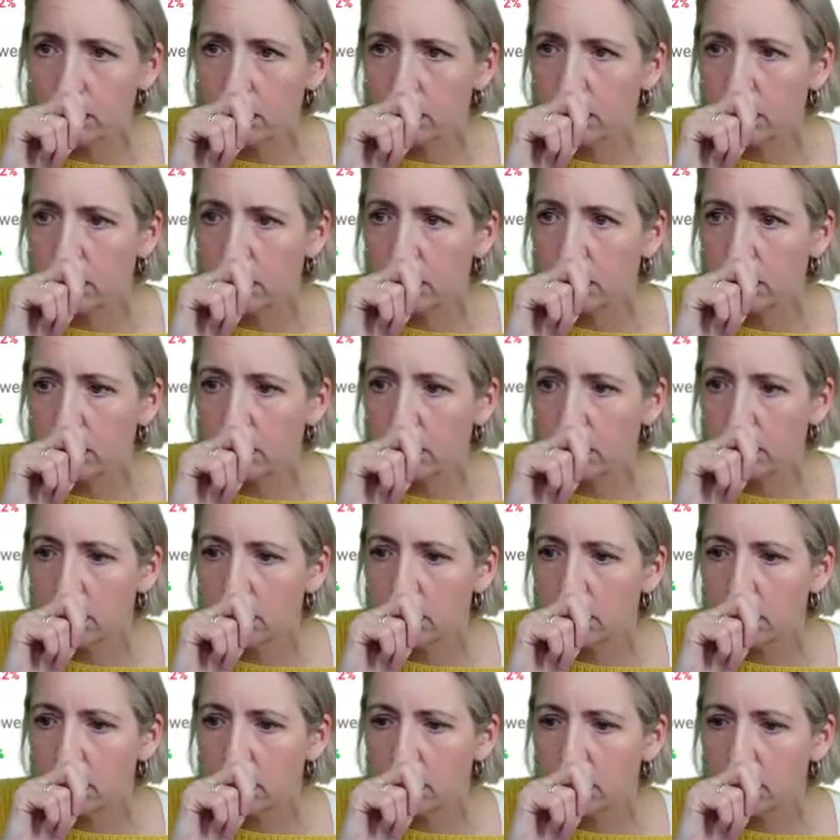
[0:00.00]

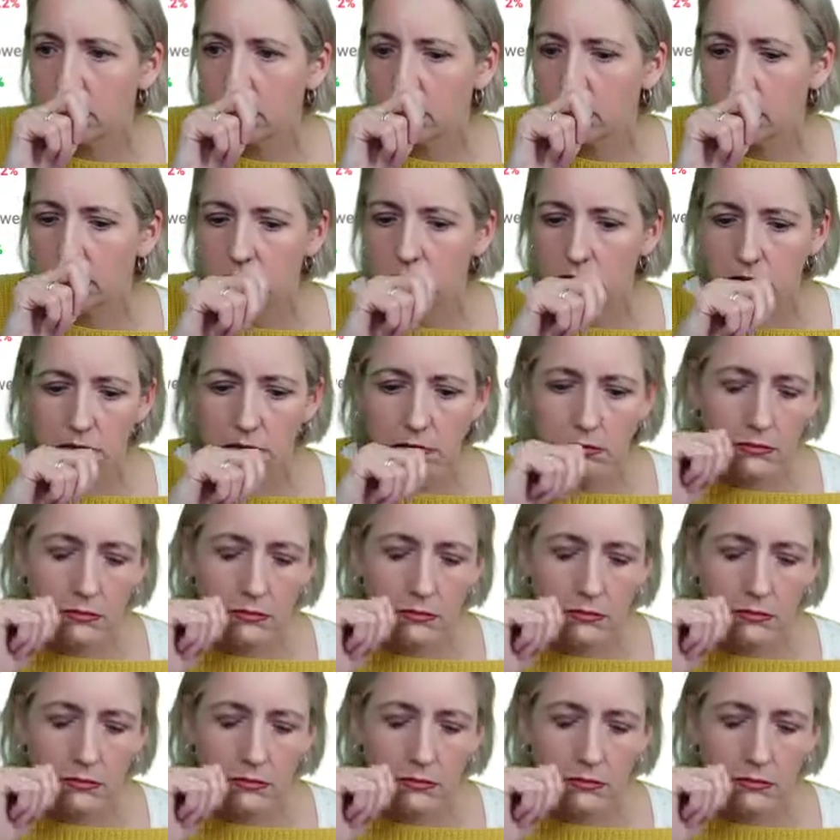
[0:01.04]
Nothing is said.